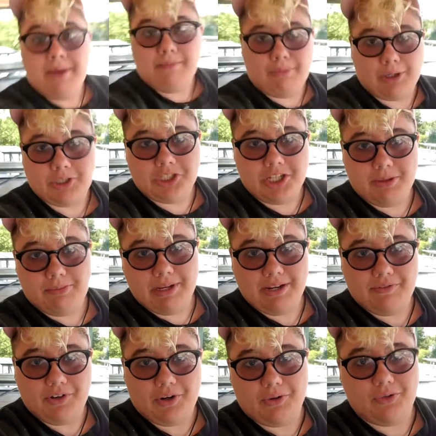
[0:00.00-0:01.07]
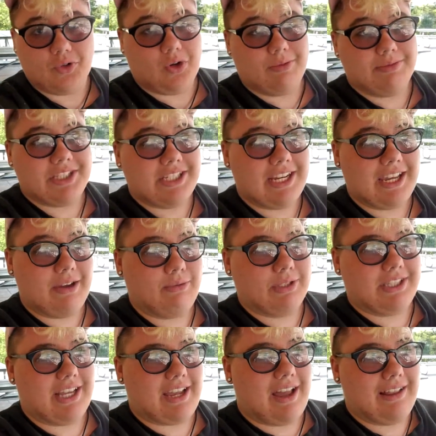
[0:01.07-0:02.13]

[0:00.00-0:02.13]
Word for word: March to the Beat of Your Own Drumstick. It was like